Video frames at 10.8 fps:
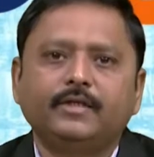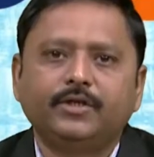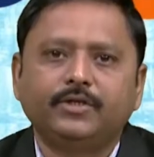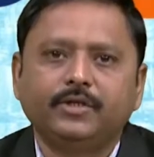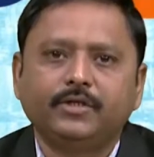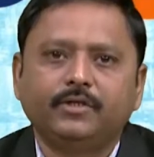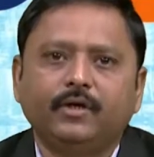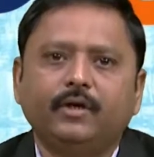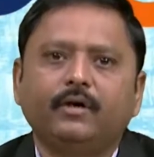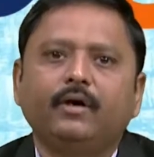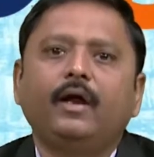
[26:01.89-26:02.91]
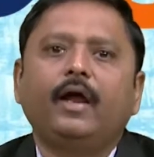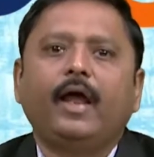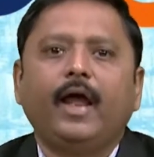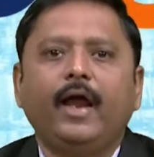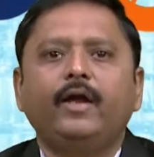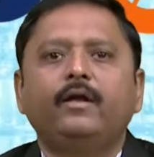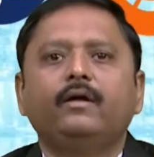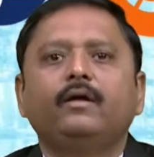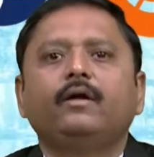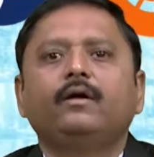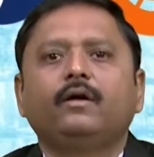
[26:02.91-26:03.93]
register and
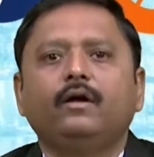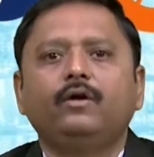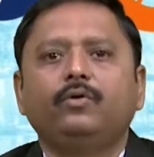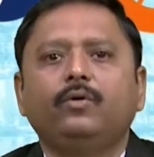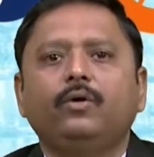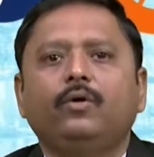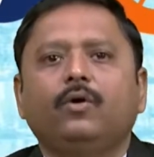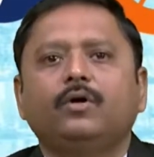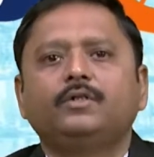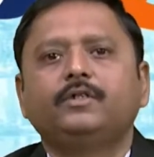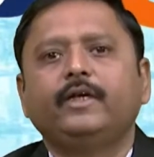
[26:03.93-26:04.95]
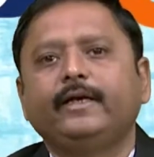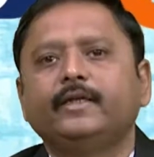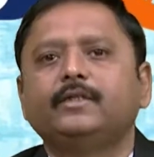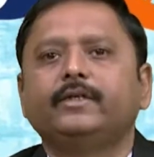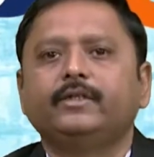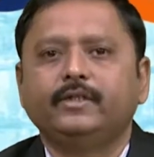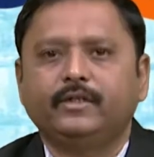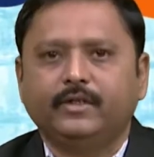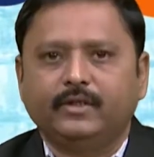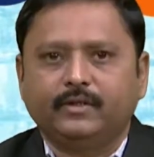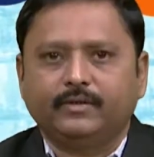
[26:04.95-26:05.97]
control or status
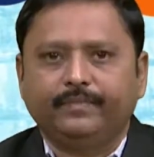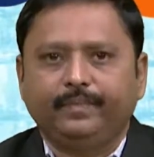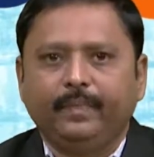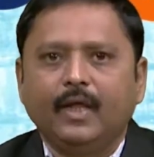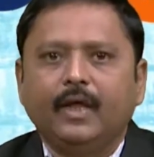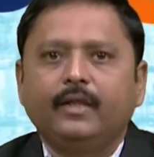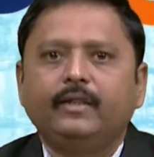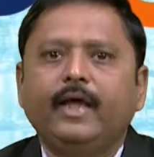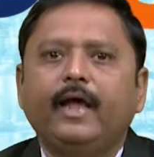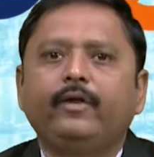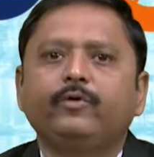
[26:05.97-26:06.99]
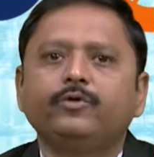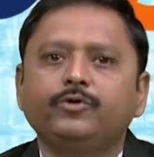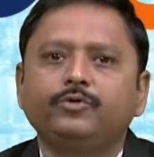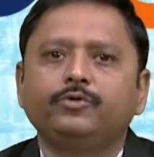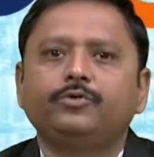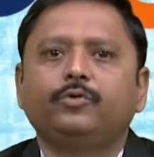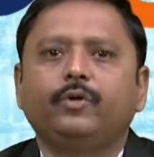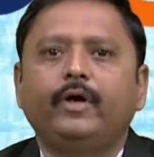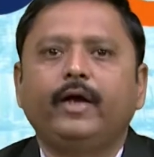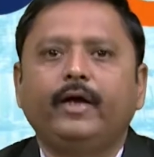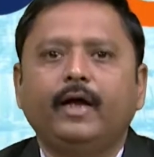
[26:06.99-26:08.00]
registers. They are used to store
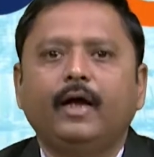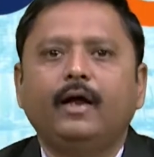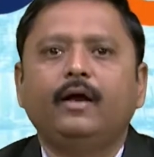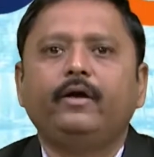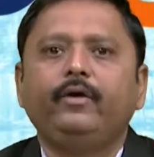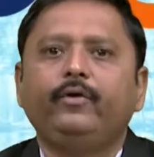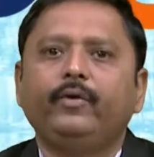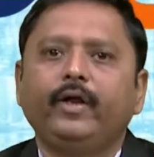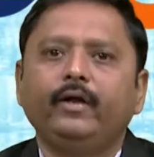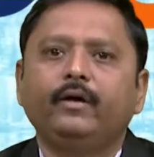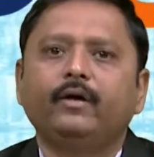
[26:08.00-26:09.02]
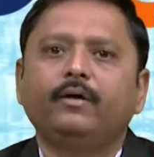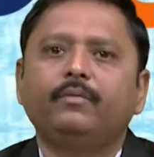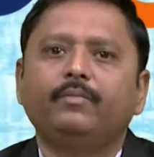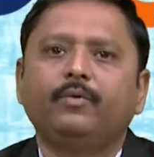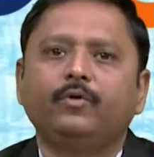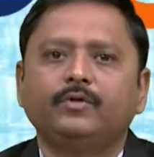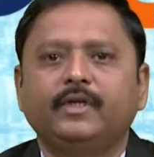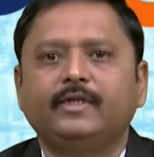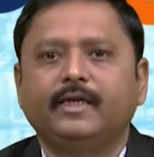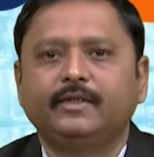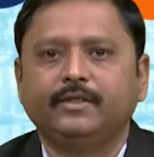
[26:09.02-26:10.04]
data during
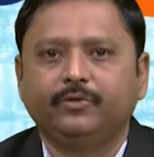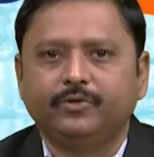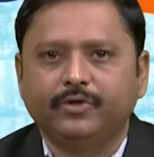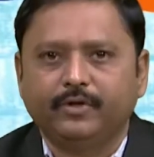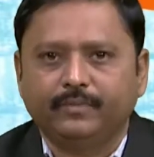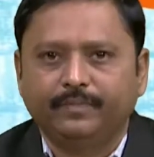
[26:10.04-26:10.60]
process execution.